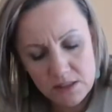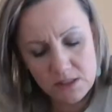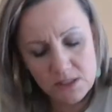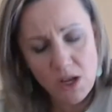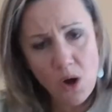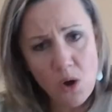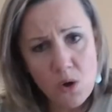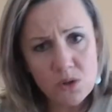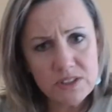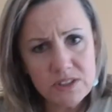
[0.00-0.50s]

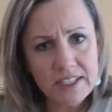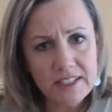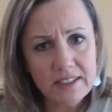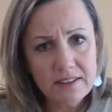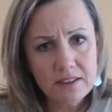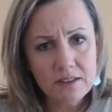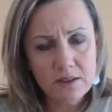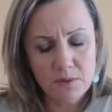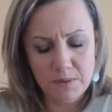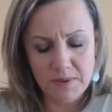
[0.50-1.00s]
Sold it,
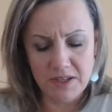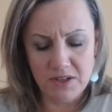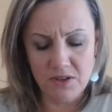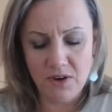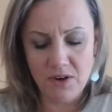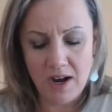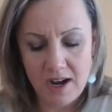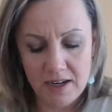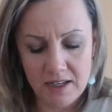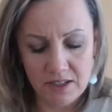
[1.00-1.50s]
we
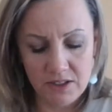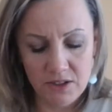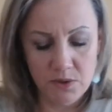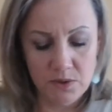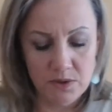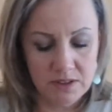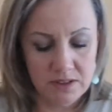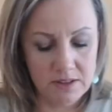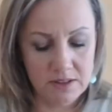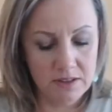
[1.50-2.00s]
cried in
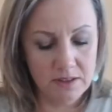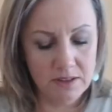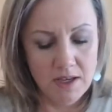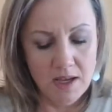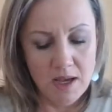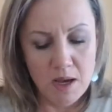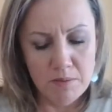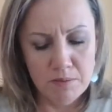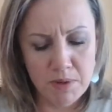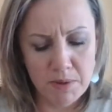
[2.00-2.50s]
unison.
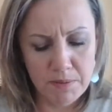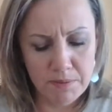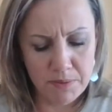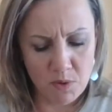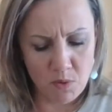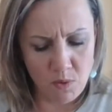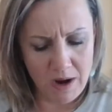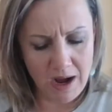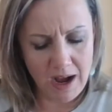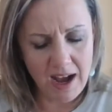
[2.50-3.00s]

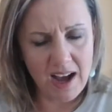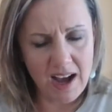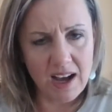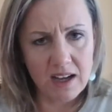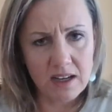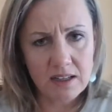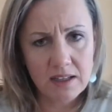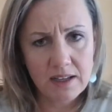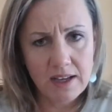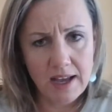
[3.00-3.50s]
But why?
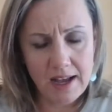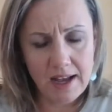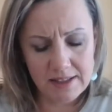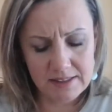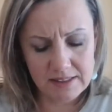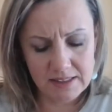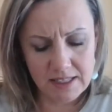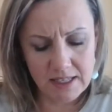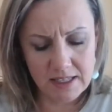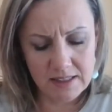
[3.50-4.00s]

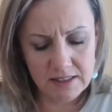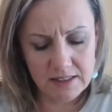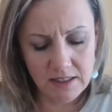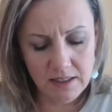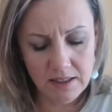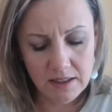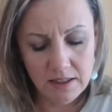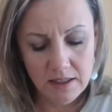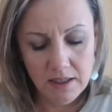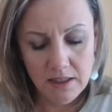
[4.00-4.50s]
Asked Stacy.
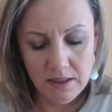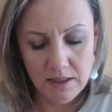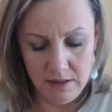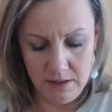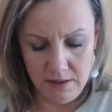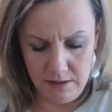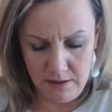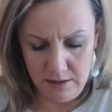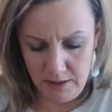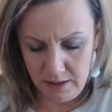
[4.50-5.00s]

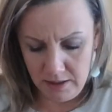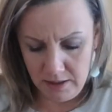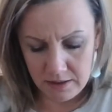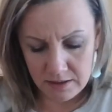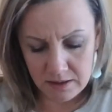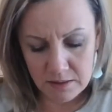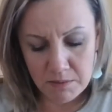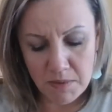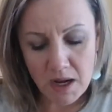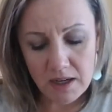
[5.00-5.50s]

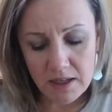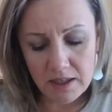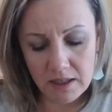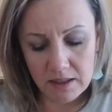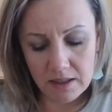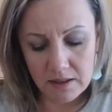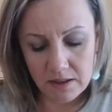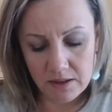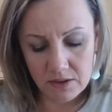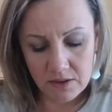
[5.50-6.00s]
Needed the
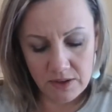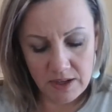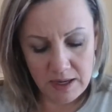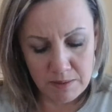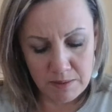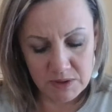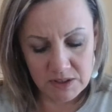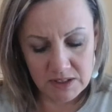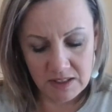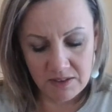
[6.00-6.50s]
money, Uncle
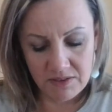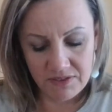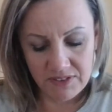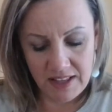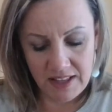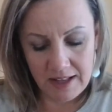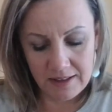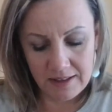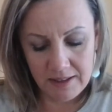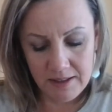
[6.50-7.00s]
Hammer said
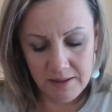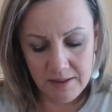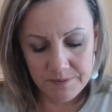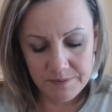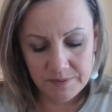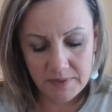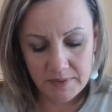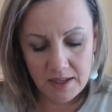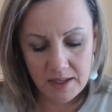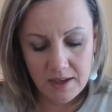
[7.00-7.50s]
flatly.
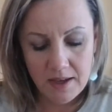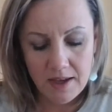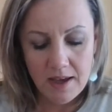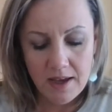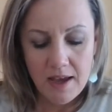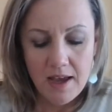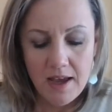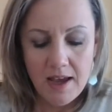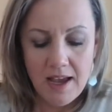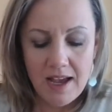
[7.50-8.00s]

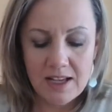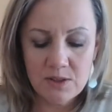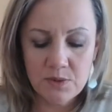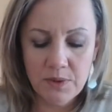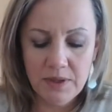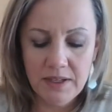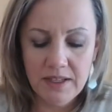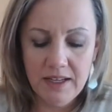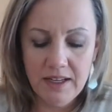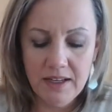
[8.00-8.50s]
As
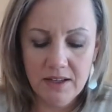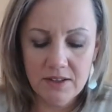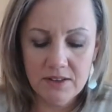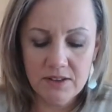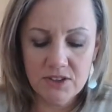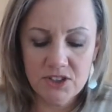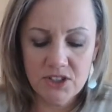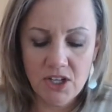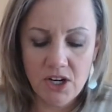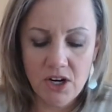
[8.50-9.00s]
we neared
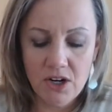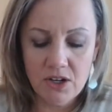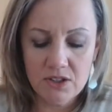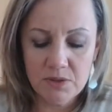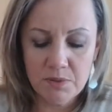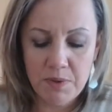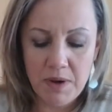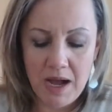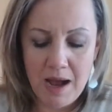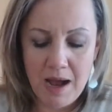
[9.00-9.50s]
the church,
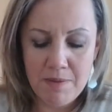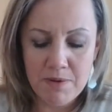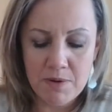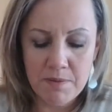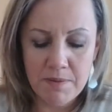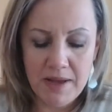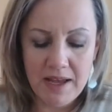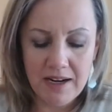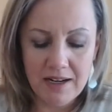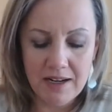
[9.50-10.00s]
Papa
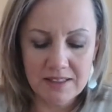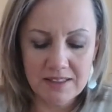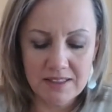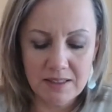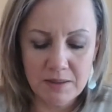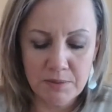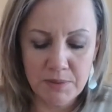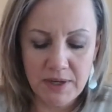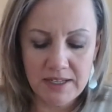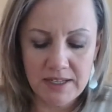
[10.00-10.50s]
met us and
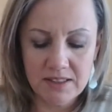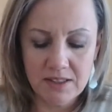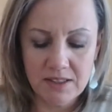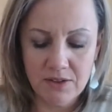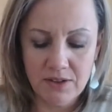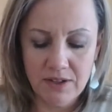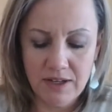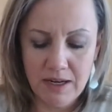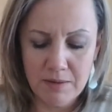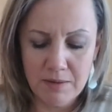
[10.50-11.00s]
embraced
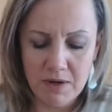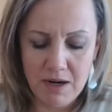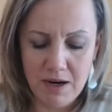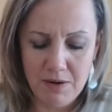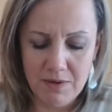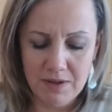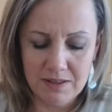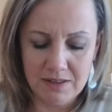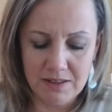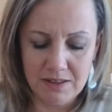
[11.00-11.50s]
Uncle Hammer. I
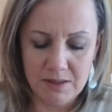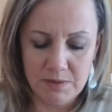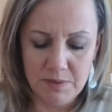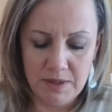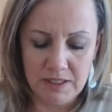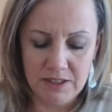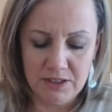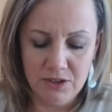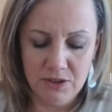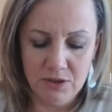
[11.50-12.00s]
wasn't
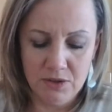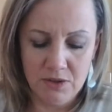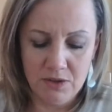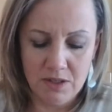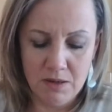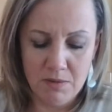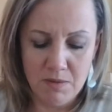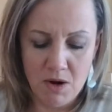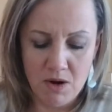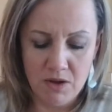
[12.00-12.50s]
expecting you to
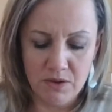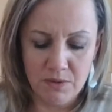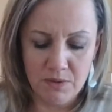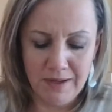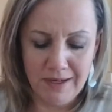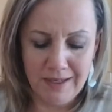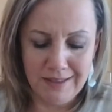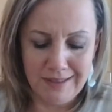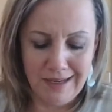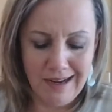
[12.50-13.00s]
come all the
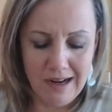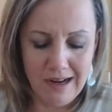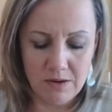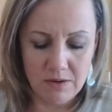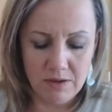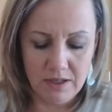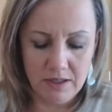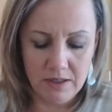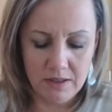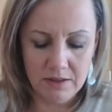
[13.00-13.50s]
way
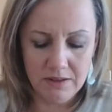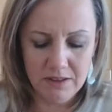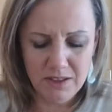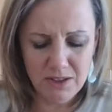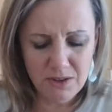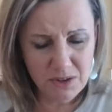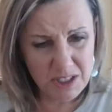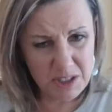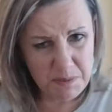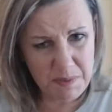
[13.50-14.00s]
down here.
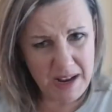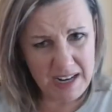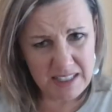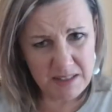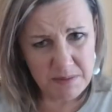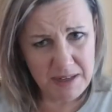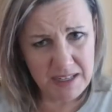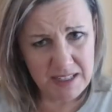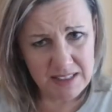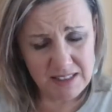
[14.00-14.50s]
You
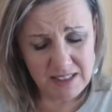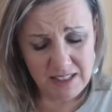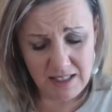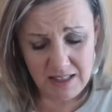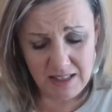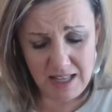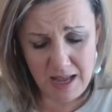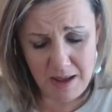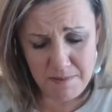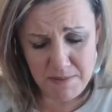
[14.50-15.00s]
expected me to
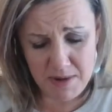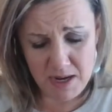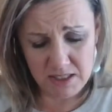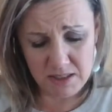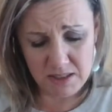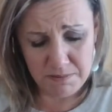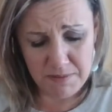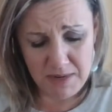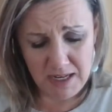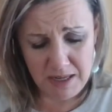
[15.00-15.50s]
send that much
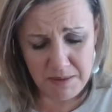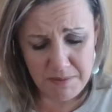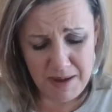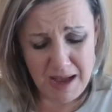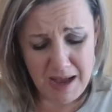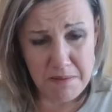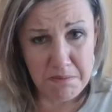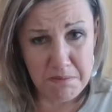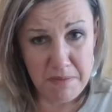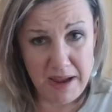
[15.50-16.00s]
money
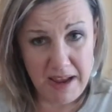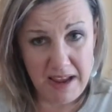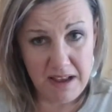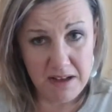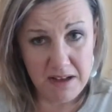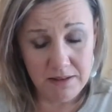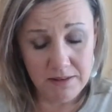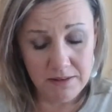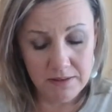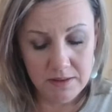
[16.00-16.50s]
by
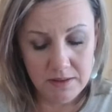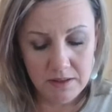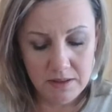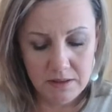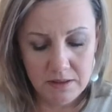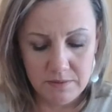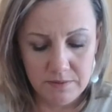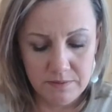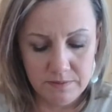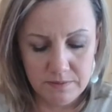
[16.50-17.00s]
mail?
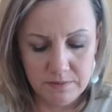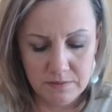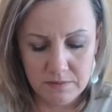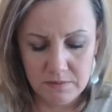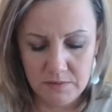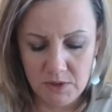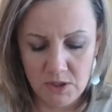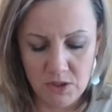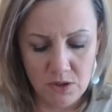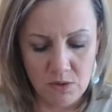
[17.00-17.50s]

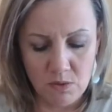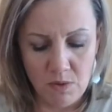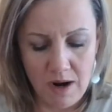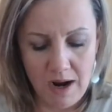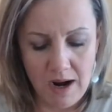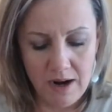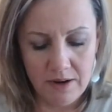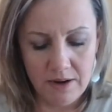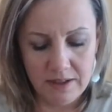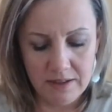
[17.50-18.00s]
Could have
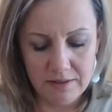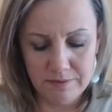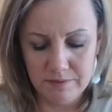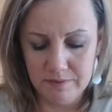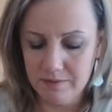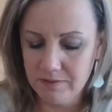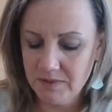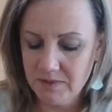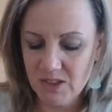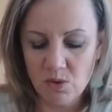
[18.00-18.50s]
wired it.
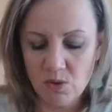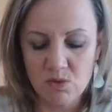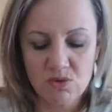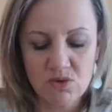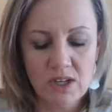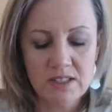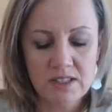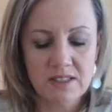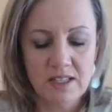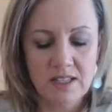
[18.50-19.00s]
Don't
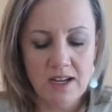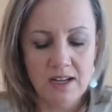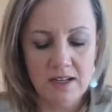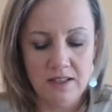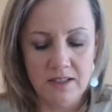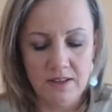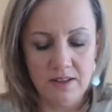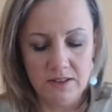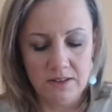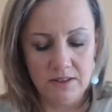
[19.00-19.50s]
trust that
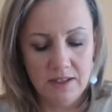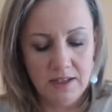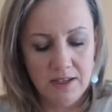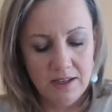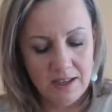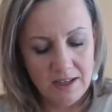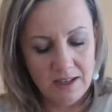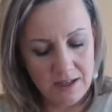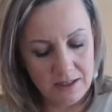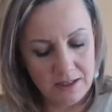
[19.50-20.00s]
either.
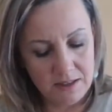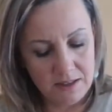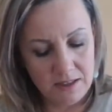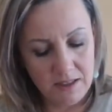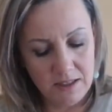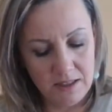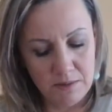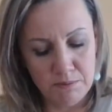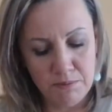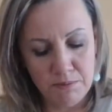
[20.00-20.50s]
How'd you
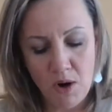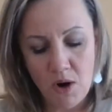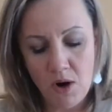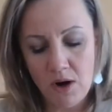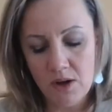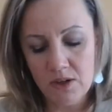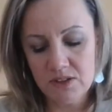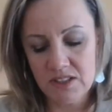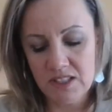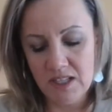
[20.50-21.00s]
get it?
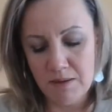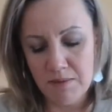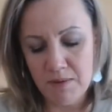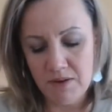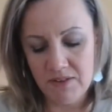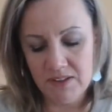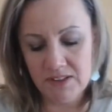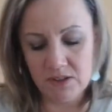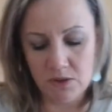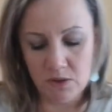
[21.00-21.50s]
Borrowed some
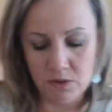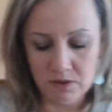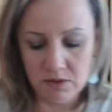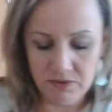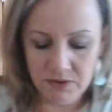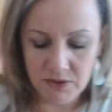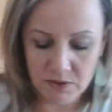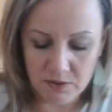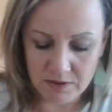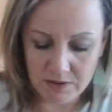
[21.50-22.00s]
of it, sold a
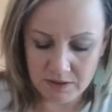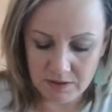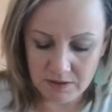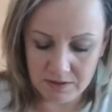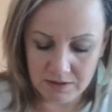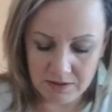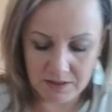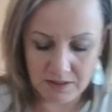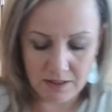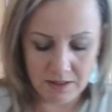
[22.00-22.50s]
few
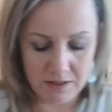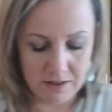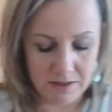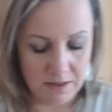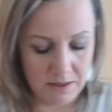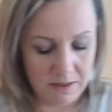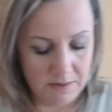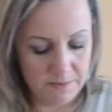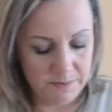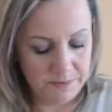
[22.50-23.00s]
things, Daddy
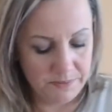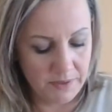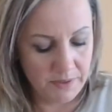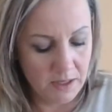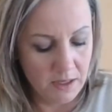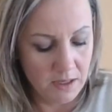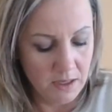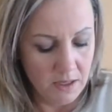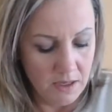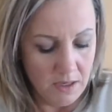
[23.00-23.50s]
said.
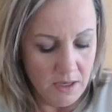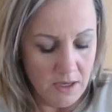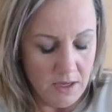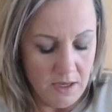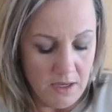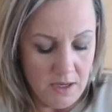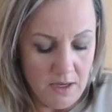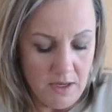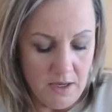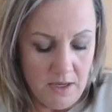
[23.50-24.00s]

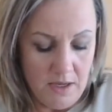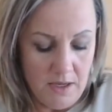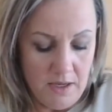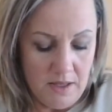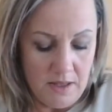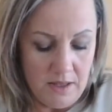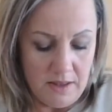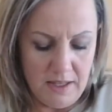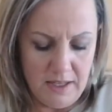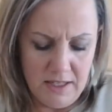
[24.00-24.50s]

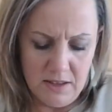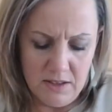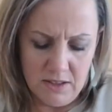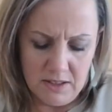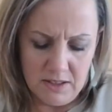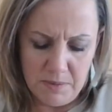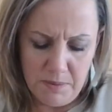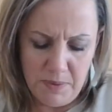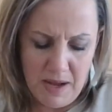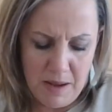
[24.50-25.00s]
Then he
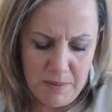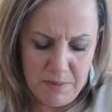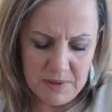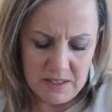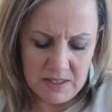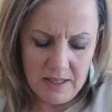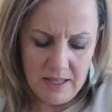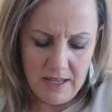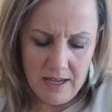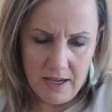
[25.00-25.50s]
looked at
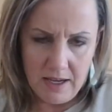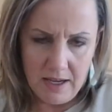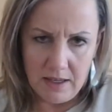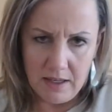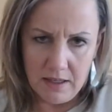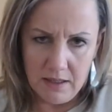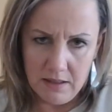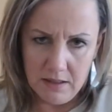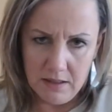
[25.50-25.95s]
Papa's leg.